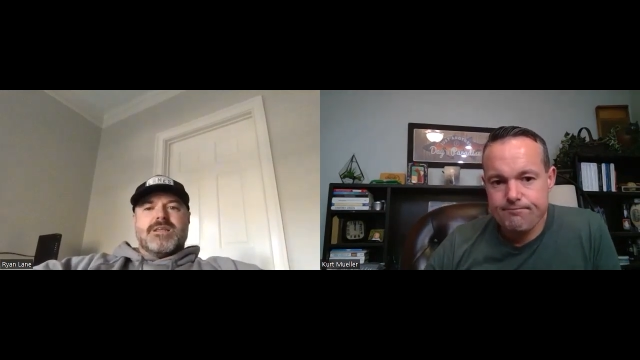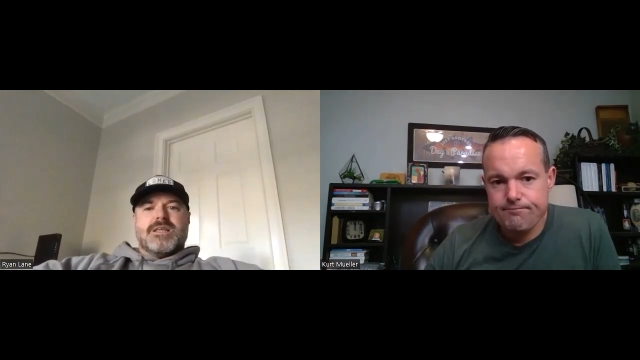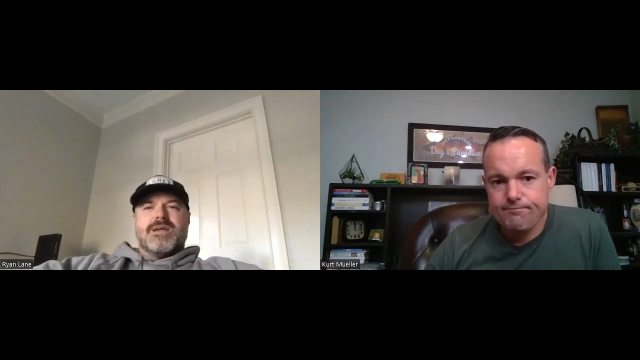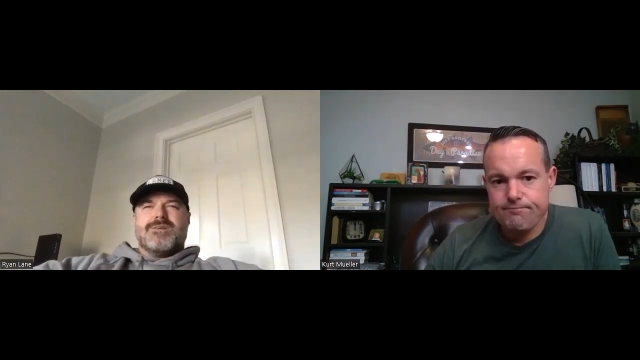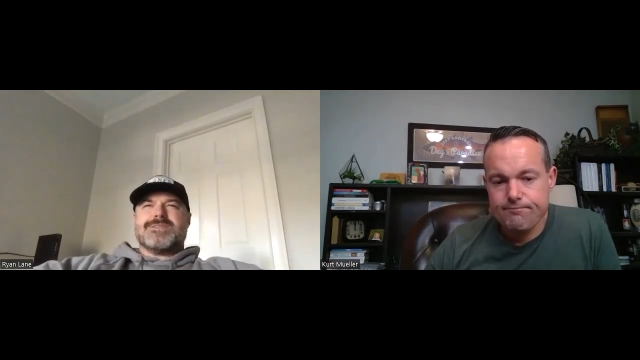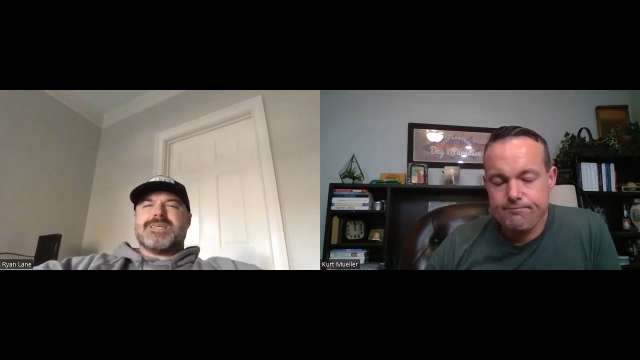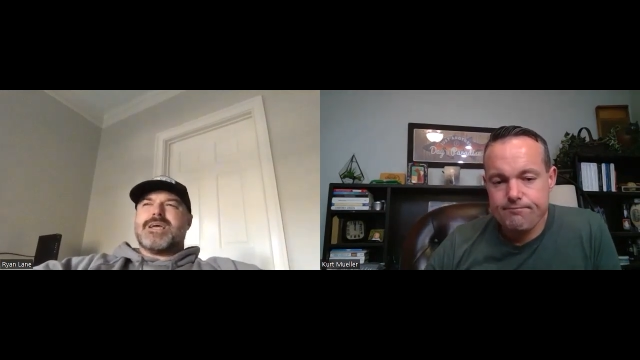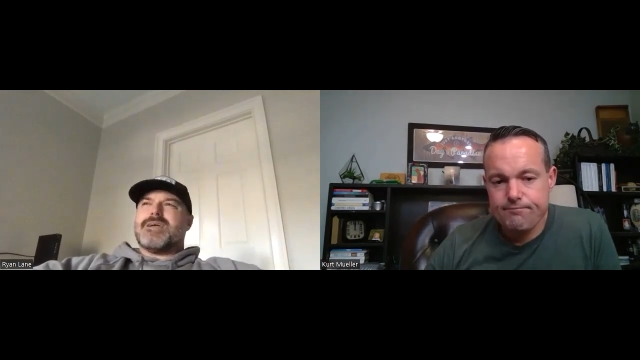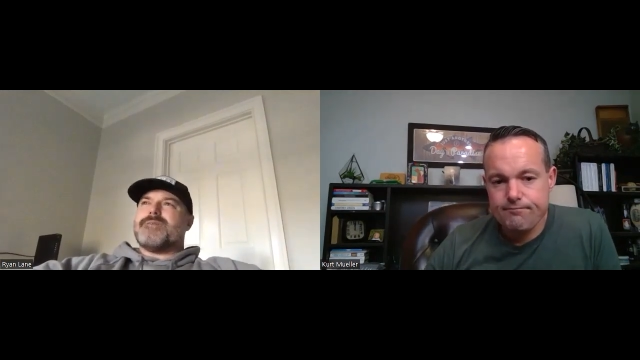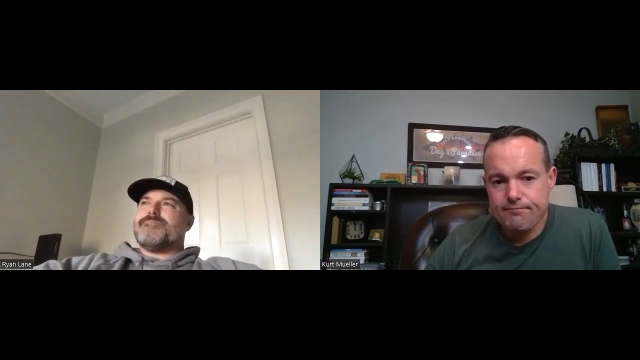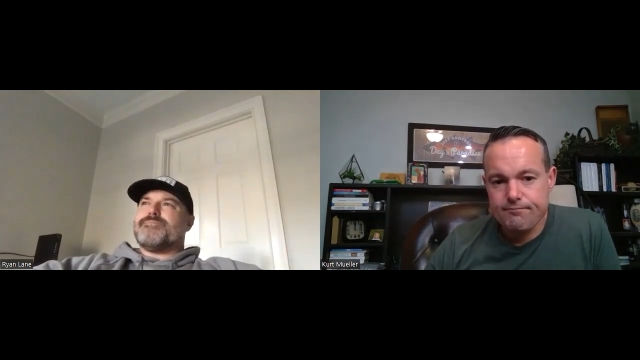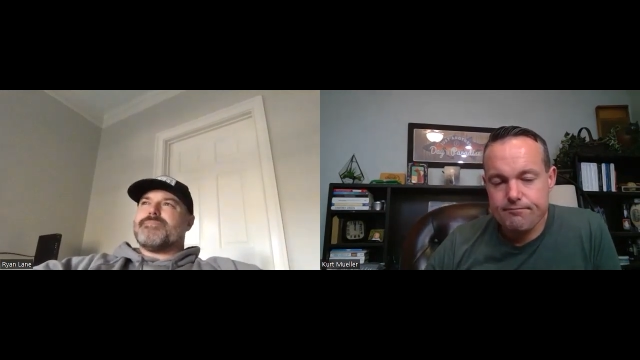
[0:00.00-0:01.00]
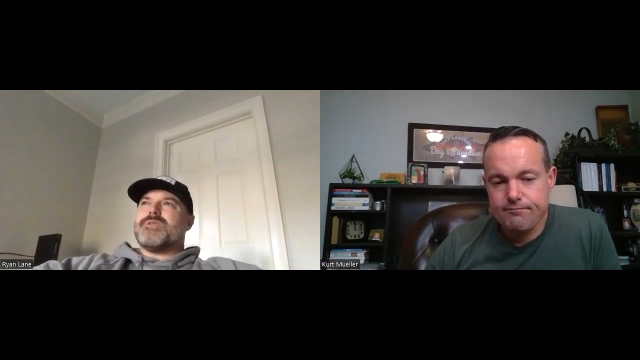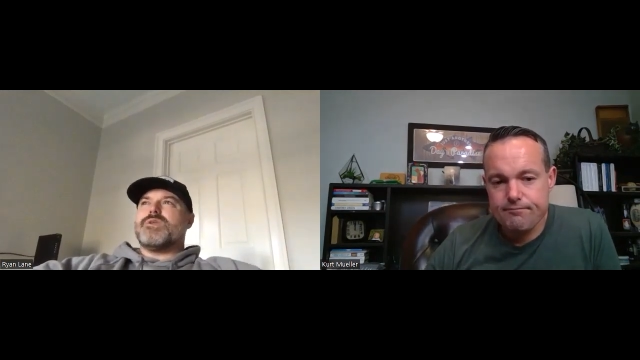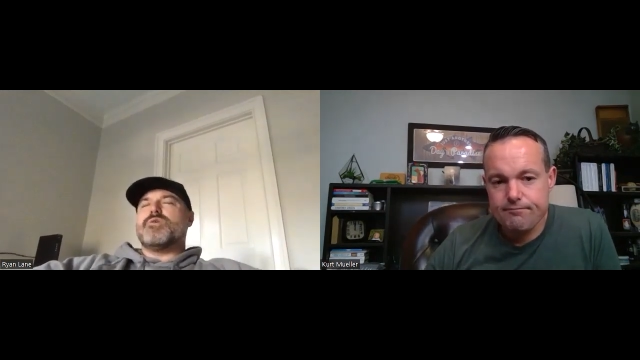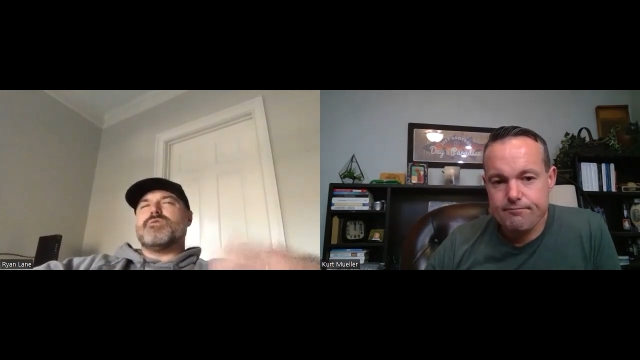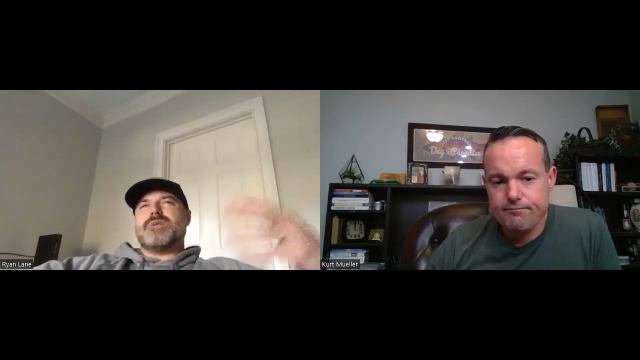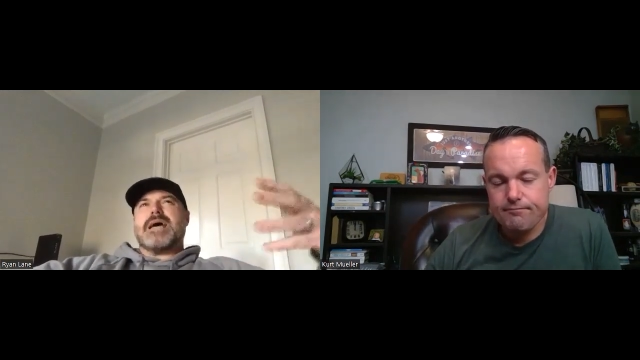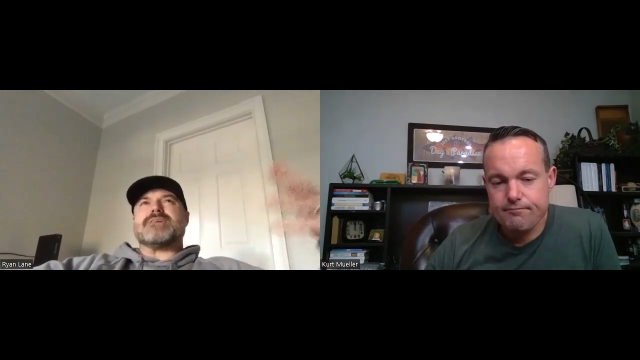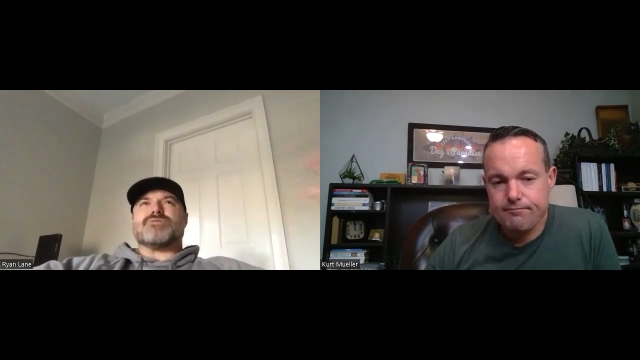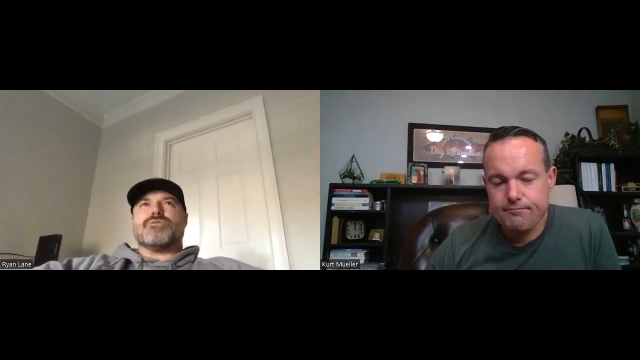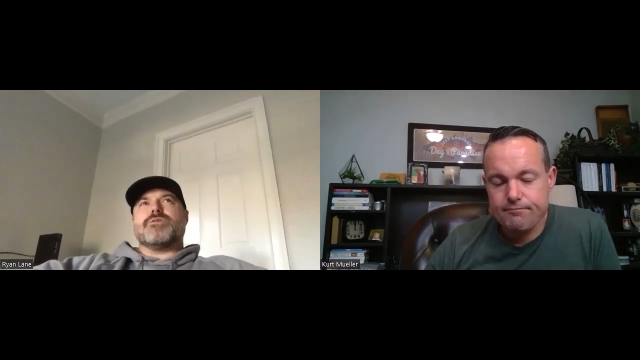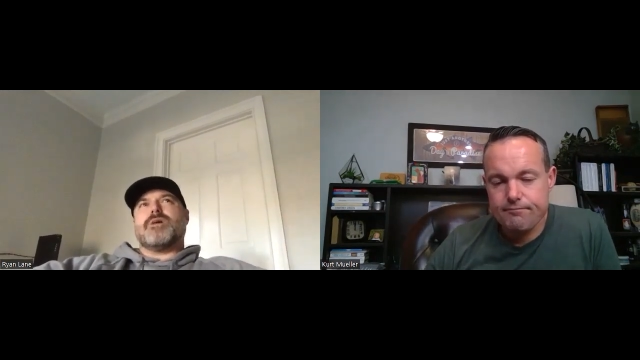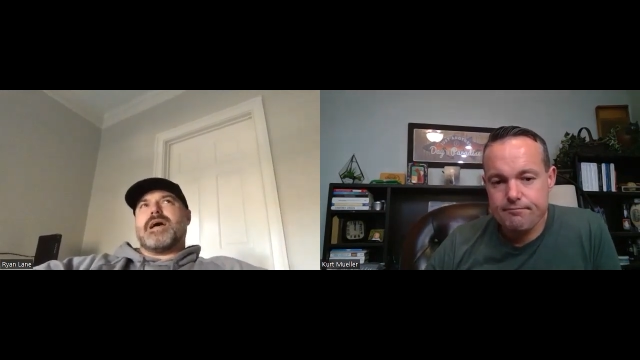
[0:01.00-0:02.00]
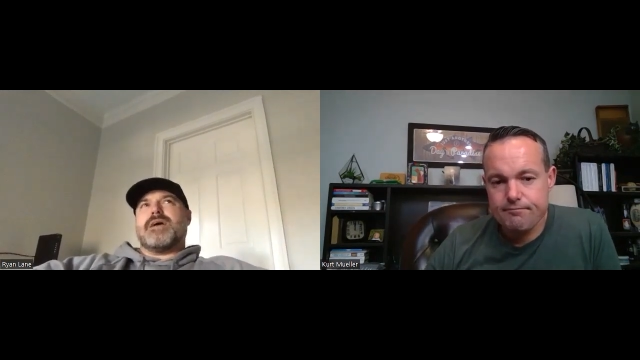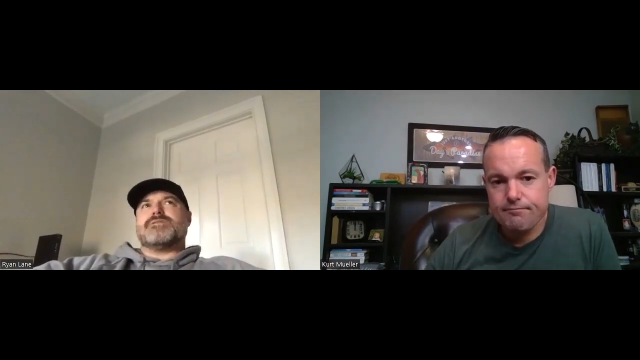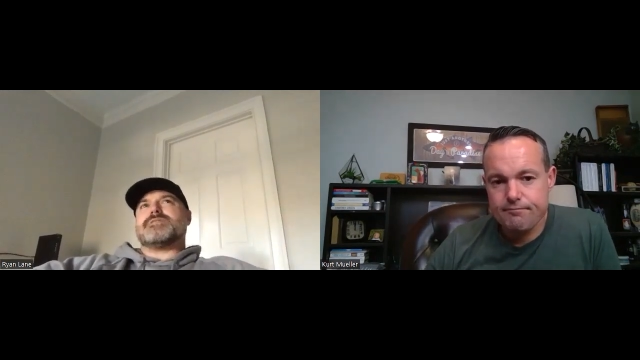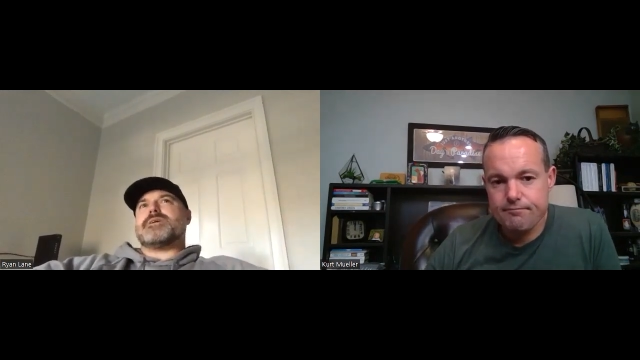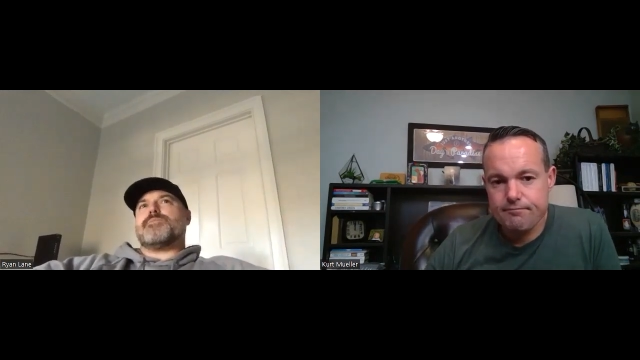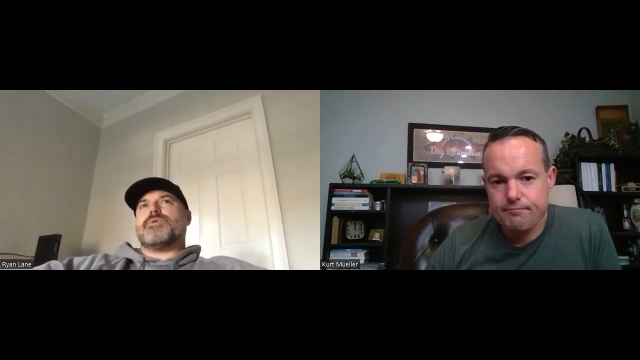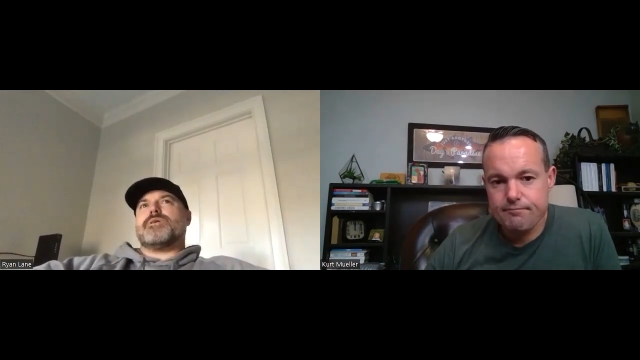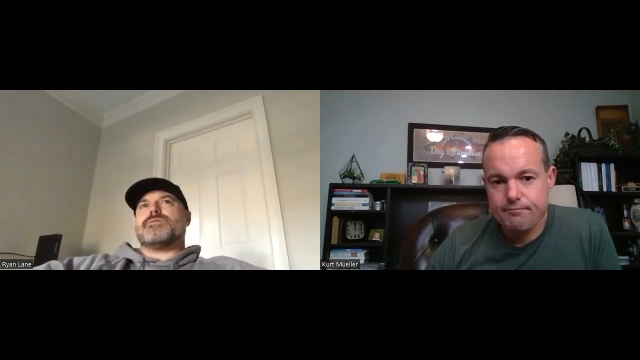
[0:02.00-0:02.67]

Speaker 1: And I was like, you asked earlier how you separate